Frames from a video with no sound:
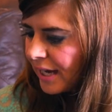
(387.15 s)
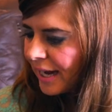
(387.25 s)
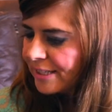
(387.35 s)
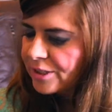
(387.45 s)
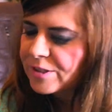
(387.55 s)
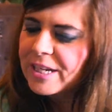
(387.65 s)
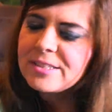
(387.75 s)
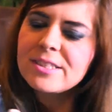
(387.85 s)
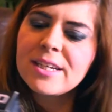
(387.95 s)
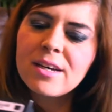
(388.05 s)

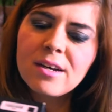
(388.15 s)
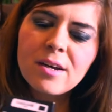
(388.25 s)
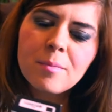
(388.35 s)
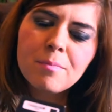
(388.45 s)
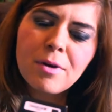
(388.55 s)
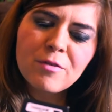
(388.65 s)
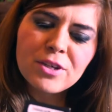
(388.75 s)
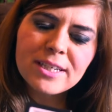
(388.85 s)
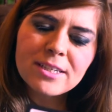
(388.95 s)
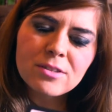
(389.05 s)
Anastasia
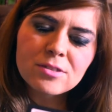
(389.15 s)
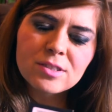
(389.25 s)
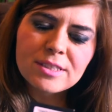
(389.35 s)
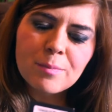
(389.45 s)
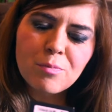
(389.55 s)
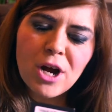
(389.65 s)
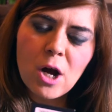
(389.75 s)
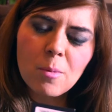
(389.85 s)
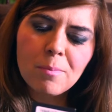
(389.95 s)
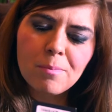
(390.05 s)
Beverly Hills Dip
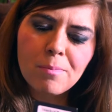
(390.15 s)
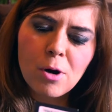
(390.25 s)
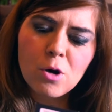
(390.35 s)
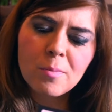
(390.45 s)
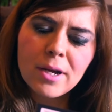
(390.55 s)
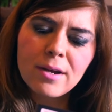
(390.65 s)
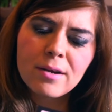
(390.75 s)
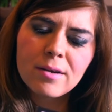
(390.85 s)
Brow Pomade.